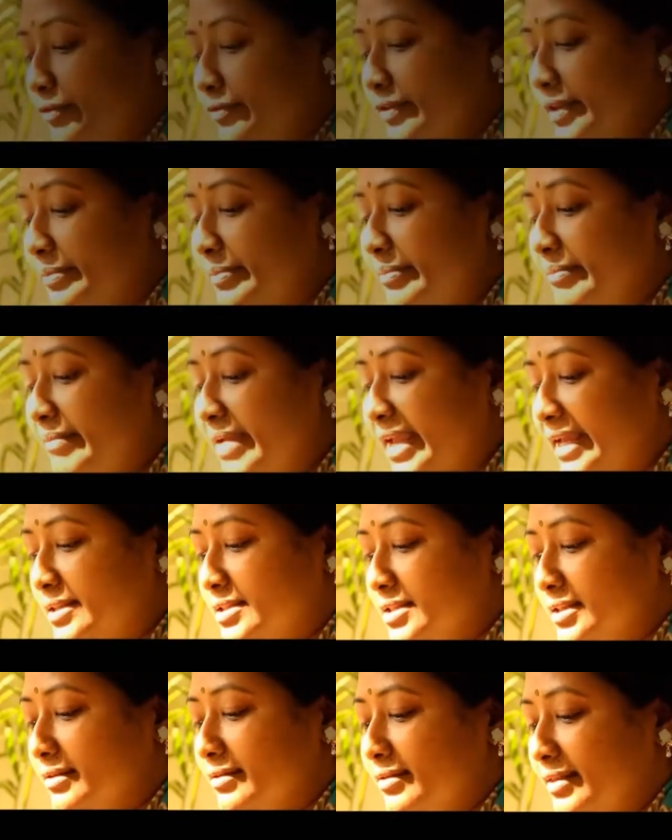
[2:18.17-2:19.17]
of the
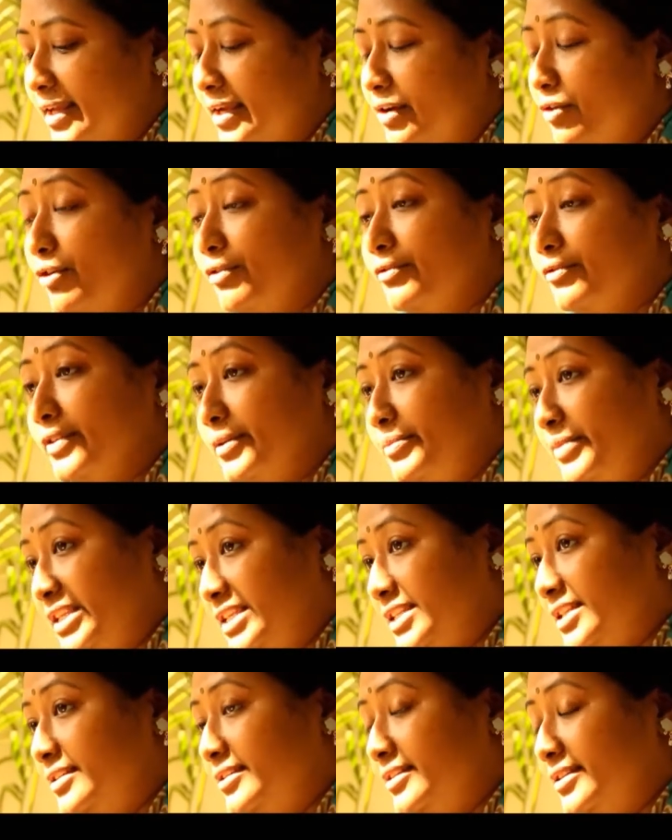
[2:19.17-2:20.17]
major thing of the
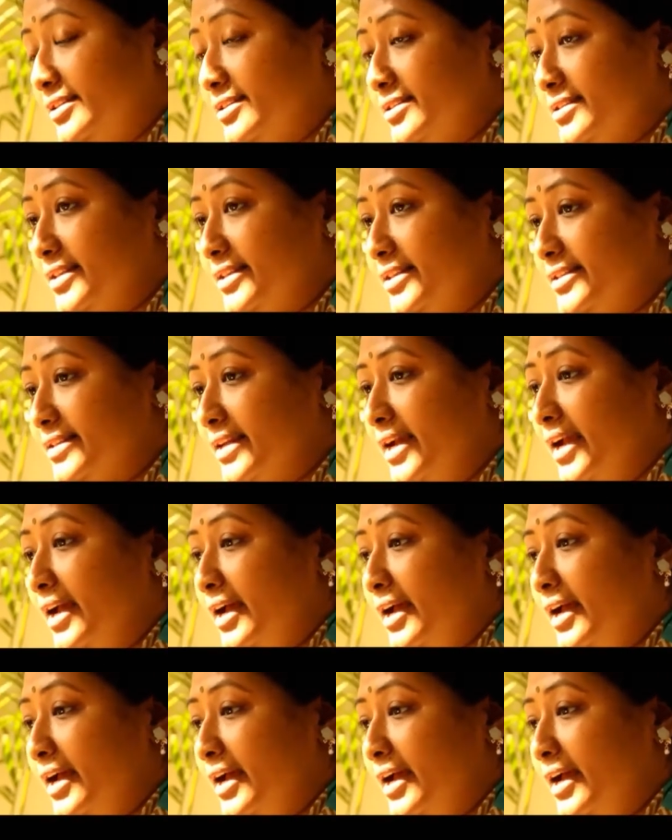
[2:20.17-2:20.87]
materials is